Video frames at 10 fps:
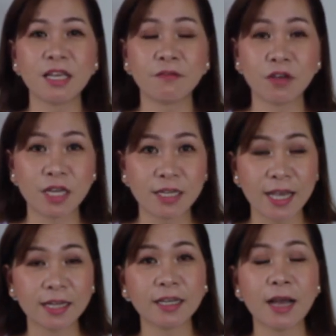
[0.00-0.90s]
If you can
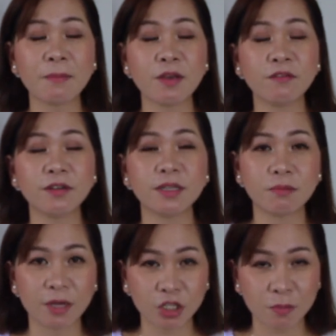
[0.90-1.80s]
get a copy of
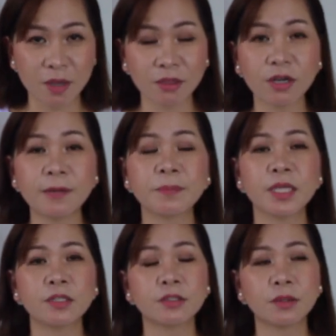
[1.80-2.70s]
it, much better.
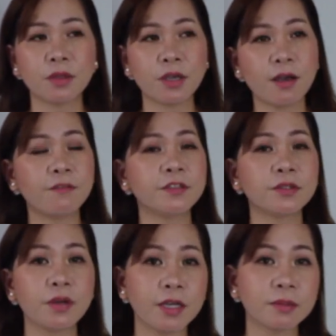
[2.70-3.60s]
So the
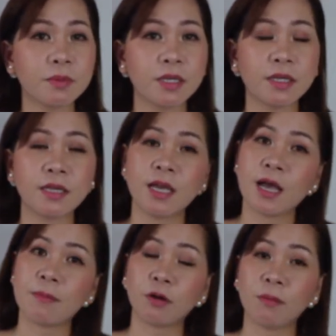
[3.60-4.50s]
officer asked me
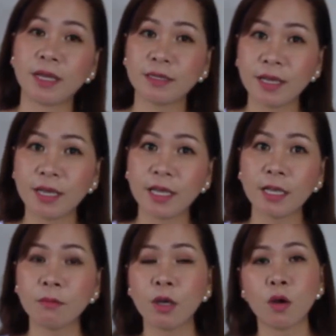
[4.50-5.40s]
about my
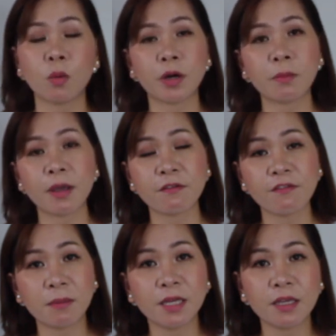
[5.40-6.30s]
name, where my
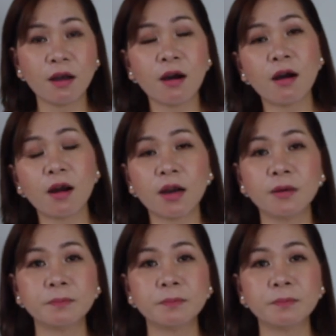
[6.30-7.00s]
family are.